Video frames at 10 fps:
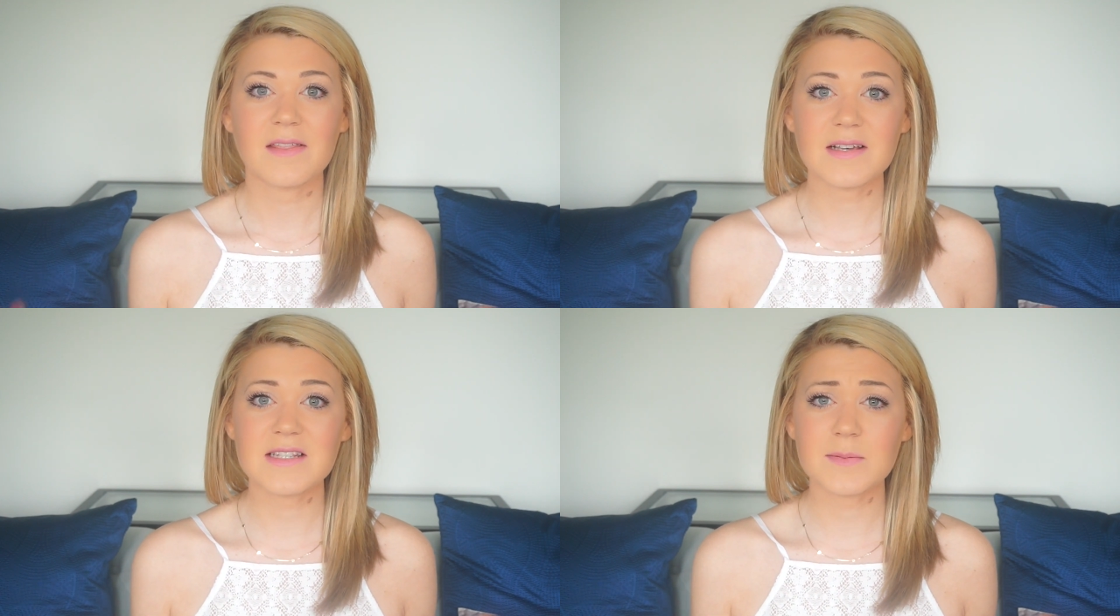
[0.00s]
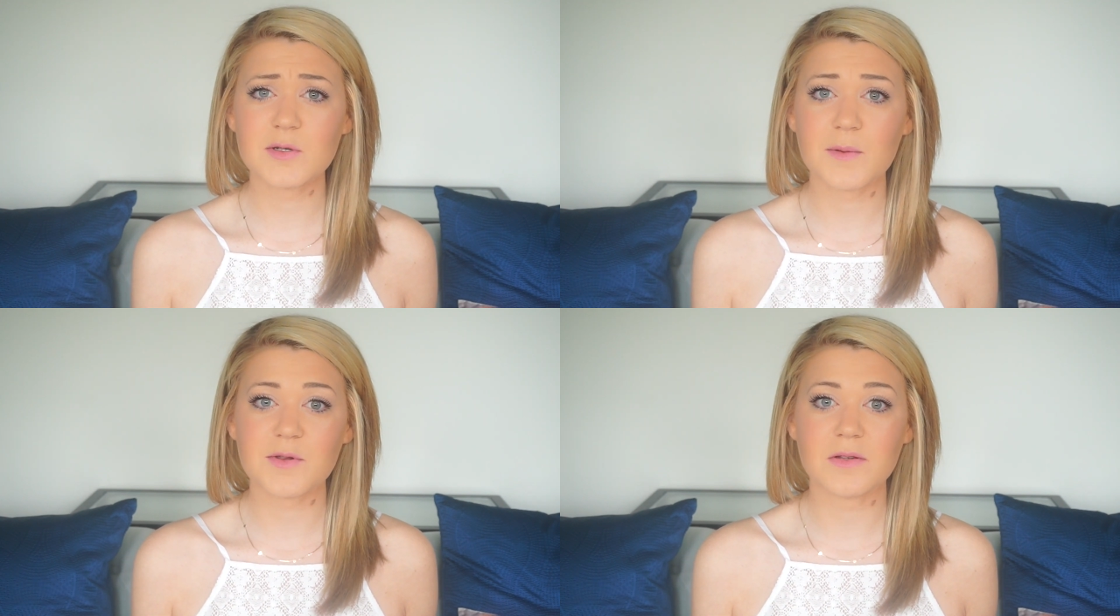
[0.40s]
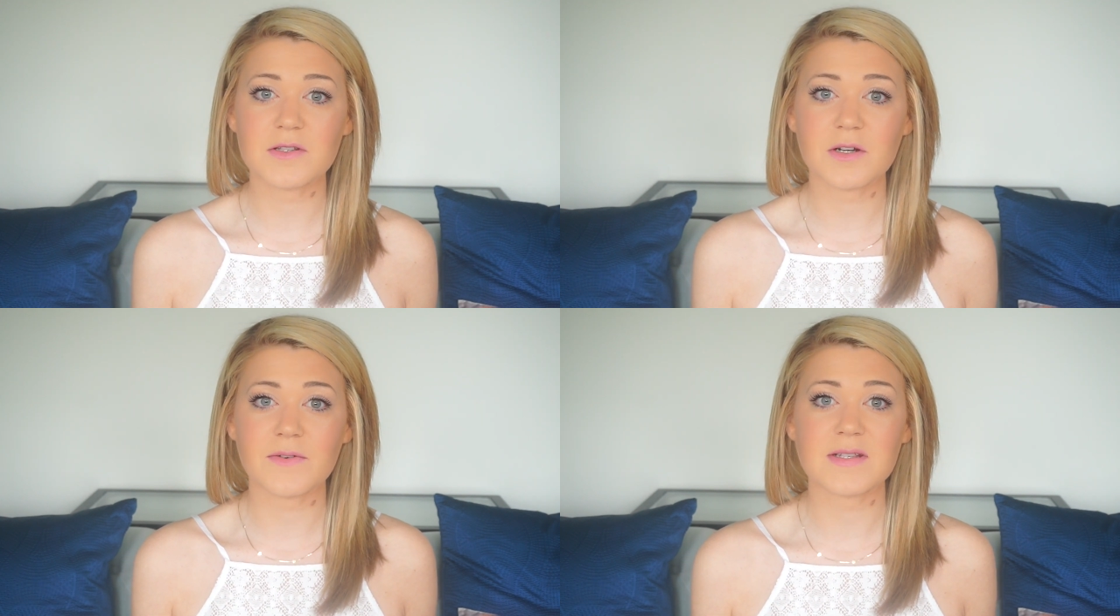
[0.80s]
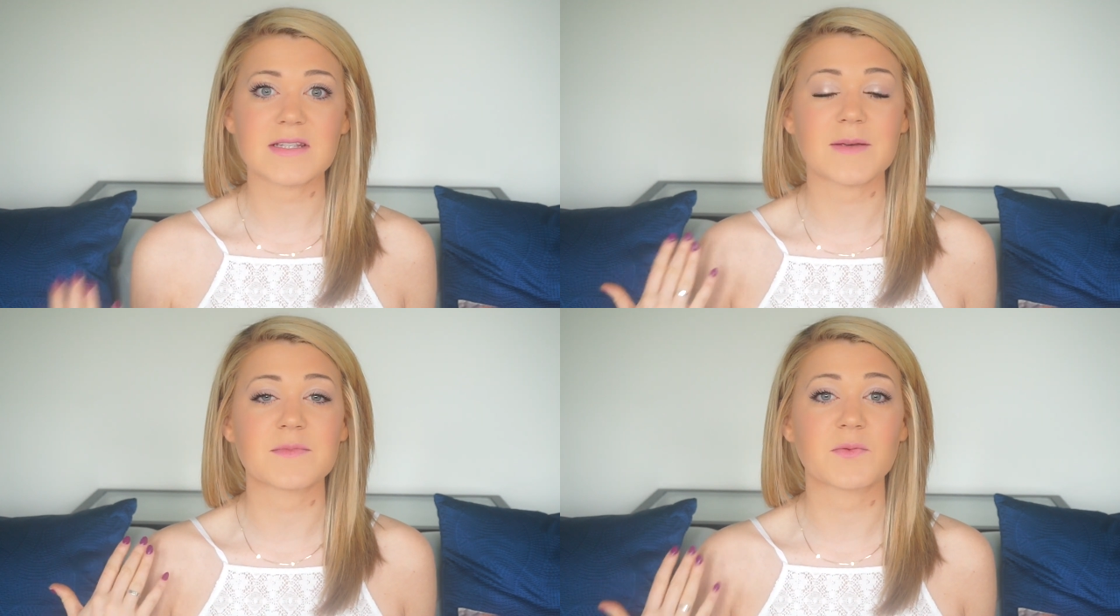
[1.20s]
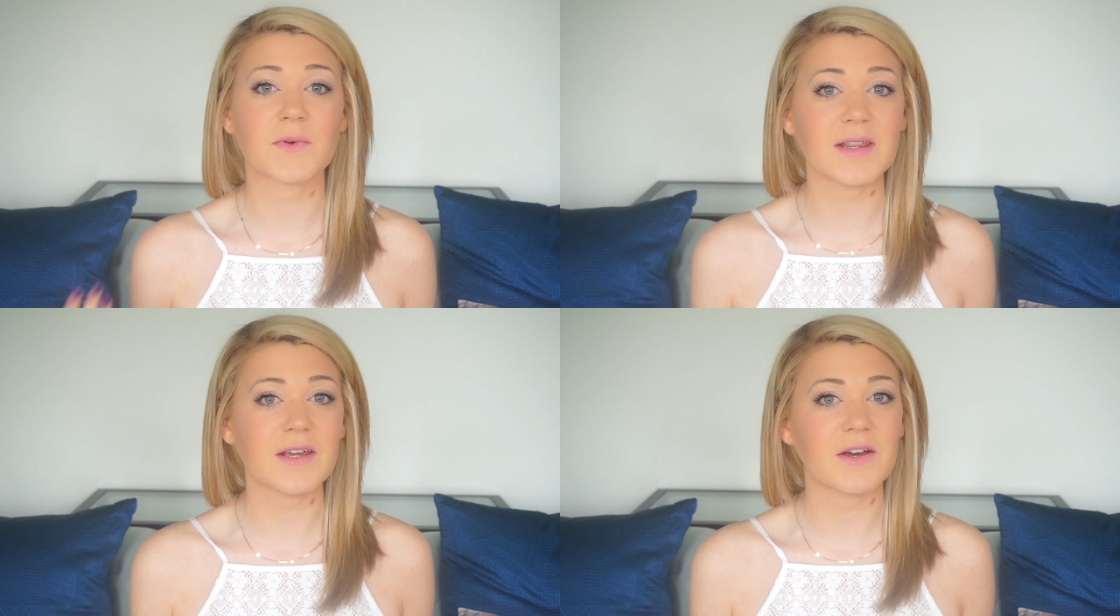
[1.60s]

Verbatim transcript: this subscription service seems really